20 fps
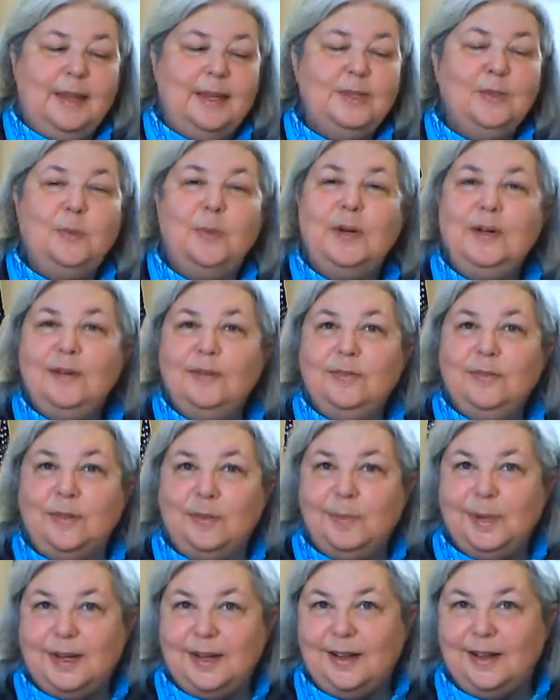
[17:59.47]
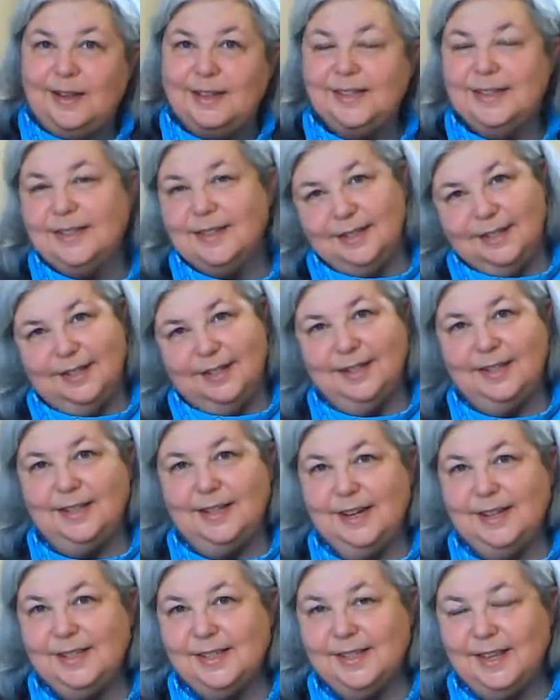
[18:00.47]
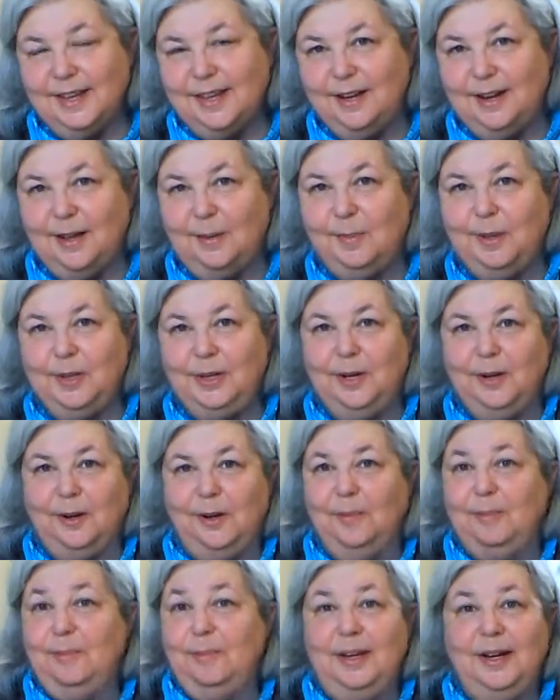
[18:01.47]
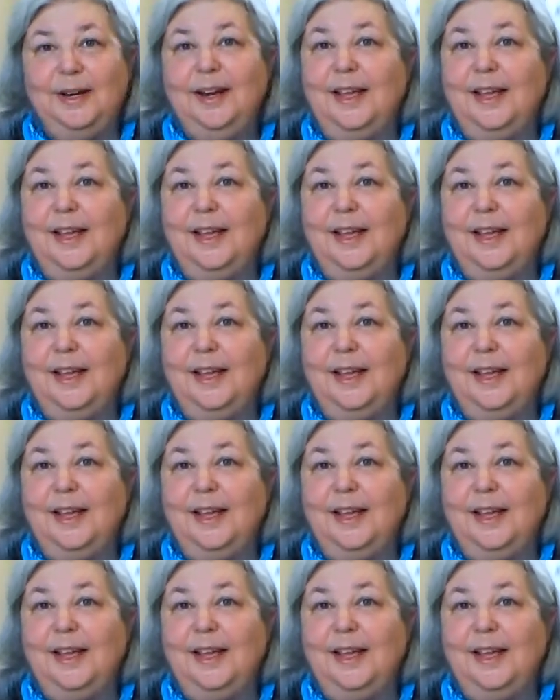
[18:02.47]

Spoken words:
is wonderful because it tastes like an habanero, but